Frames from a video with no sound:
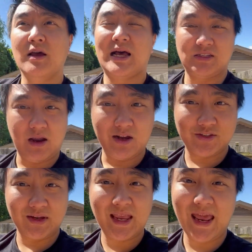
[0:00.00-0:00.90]
As long
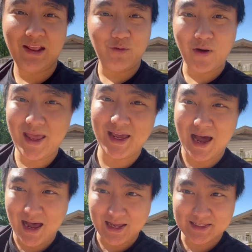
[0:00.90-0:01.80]
as they're gaining weight,
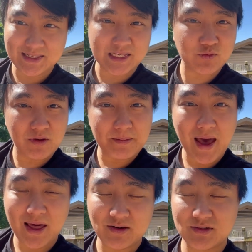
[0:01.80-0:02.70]
guys, that's what
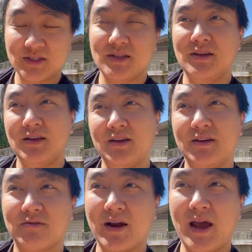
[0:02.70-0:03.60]
matters,
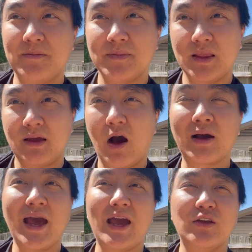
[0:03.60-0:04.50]
right?
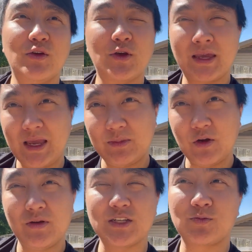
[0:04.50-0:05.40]
Okay, you keep
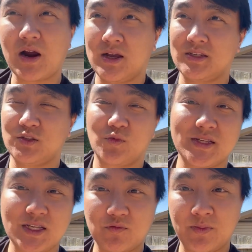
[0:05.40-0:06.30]
doing this process.
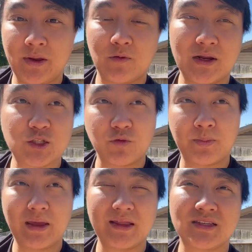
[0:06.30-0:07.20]
Rinse and repeat
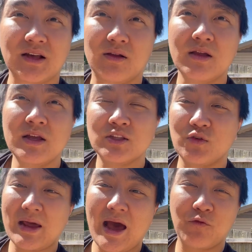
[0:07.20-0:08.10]
until
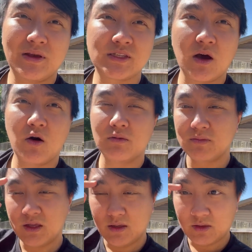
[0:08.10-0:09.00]
2.5 weeks old.
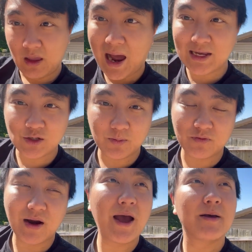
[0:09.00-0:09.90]
Eyes
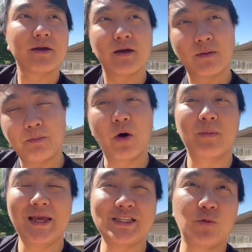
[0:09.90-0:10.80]
open, right?
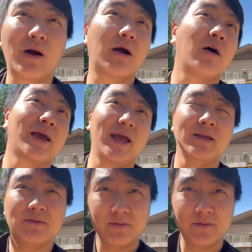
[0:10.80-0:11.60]
Boom, easy work, okay?